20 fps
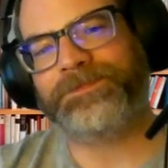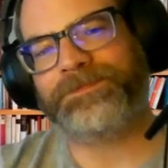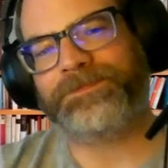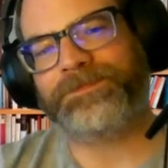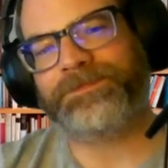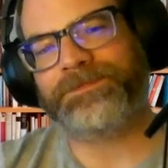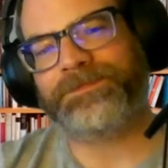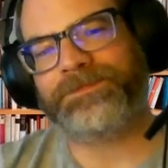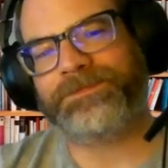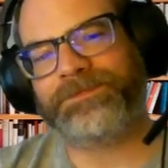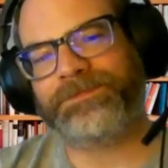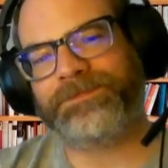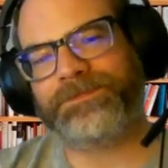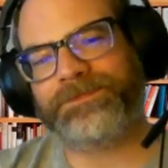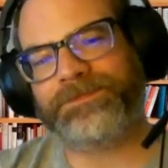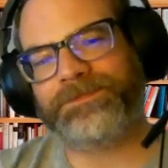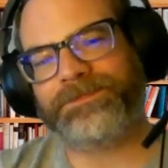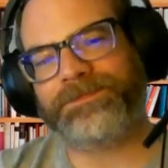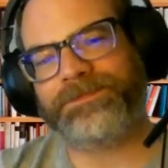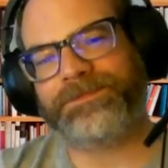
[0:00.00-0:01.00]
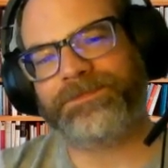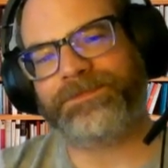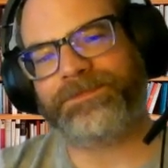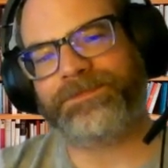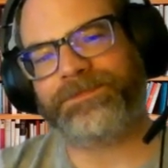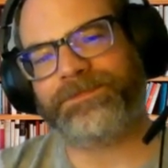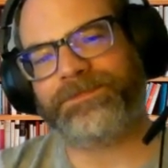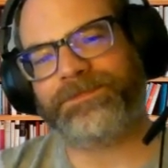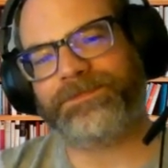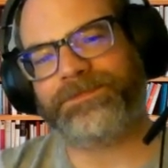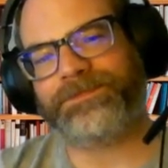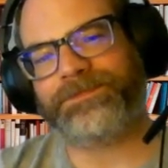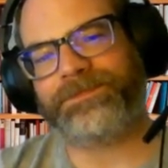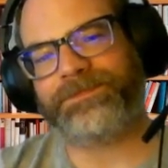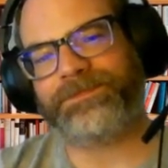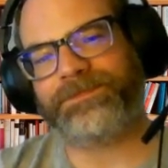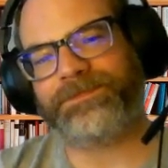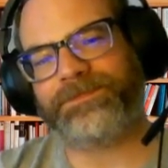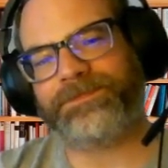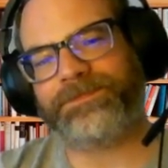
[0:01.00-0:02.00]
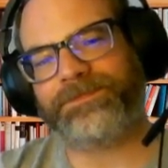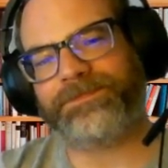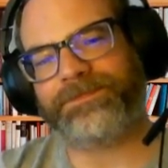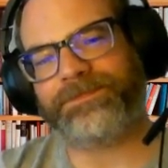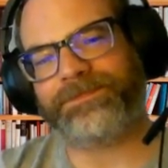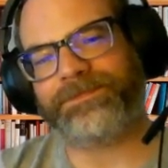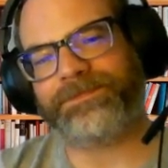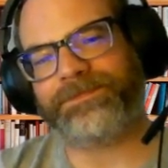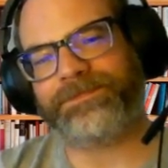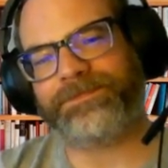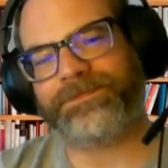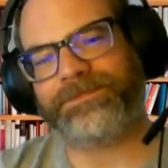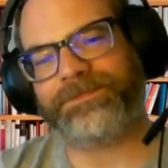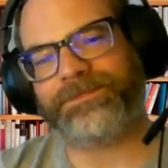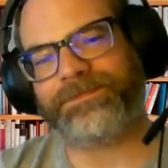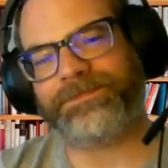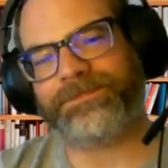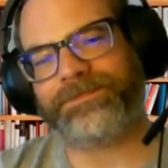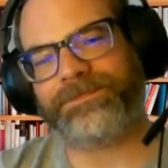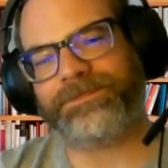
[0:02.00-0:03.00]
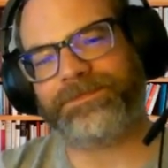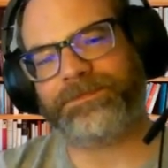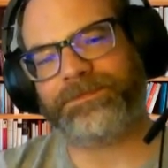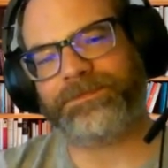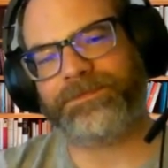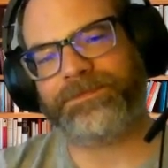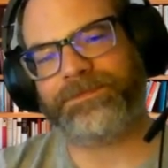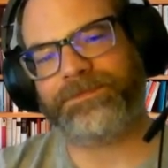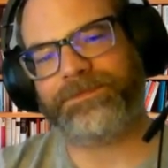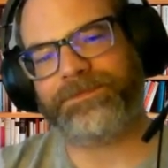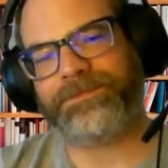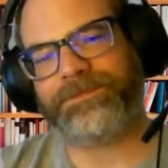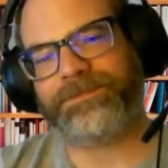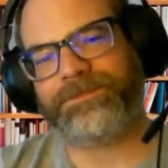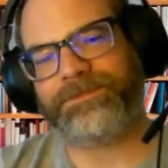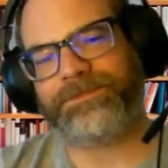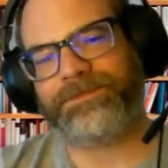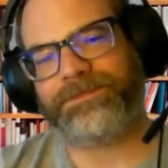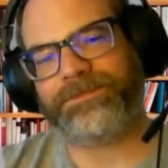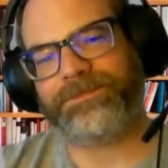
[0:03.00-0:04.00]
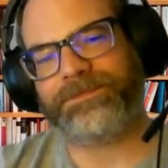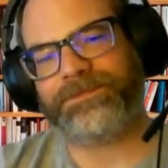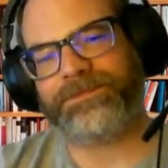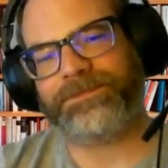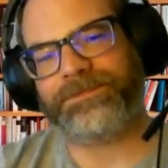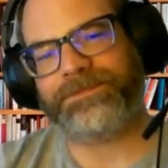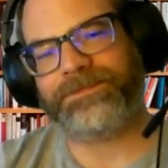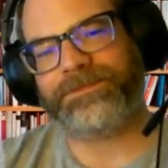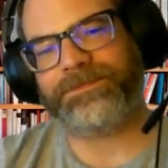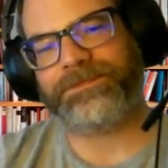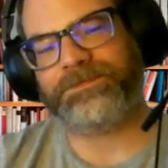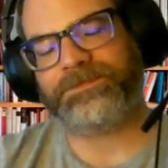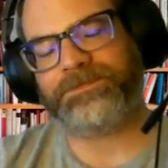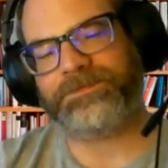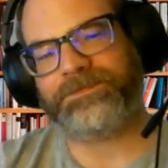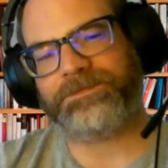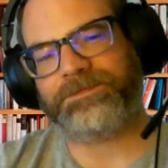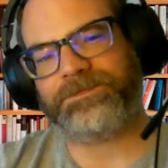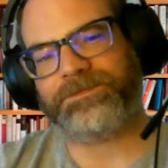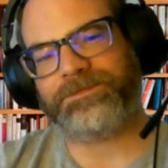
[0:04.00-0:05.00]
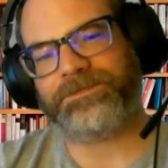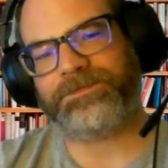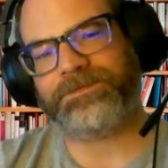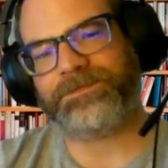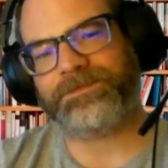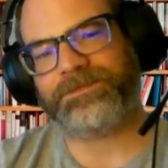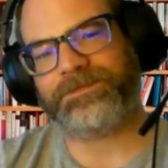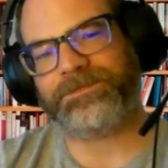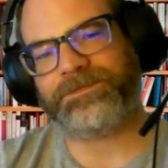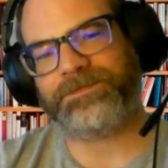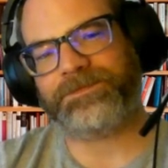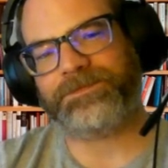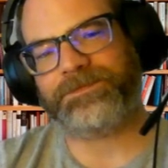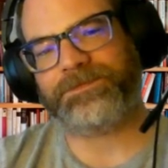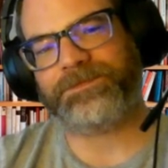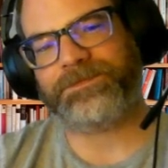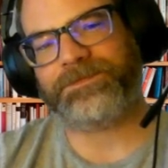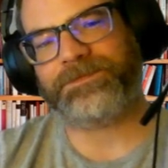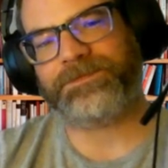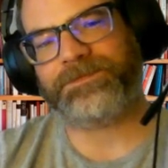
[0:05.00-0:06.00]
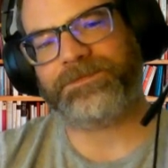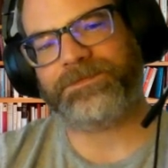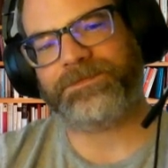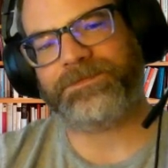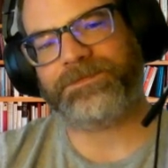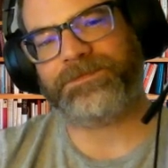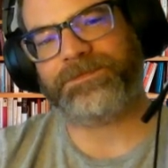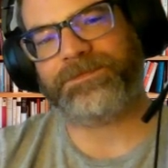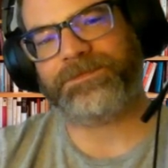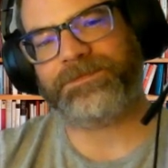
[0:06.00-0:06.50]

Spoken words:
No words are spoken by the person on screen.